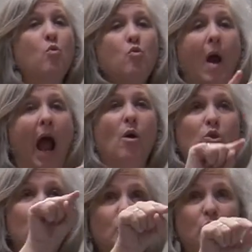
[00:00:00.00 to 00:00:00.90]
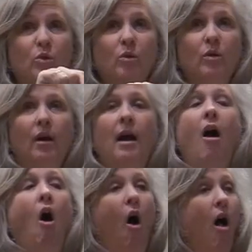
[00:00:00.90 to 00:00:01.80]
of us here have different people
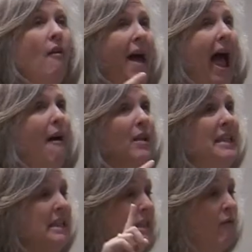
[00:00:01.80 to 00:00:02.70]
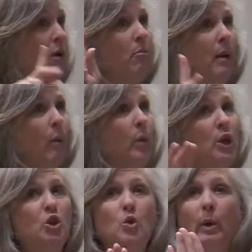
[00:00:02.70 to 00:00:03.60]
that we do business with in our
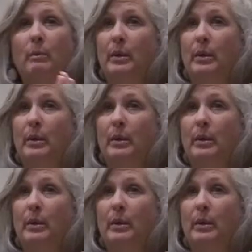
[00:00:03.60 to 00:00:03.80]
world.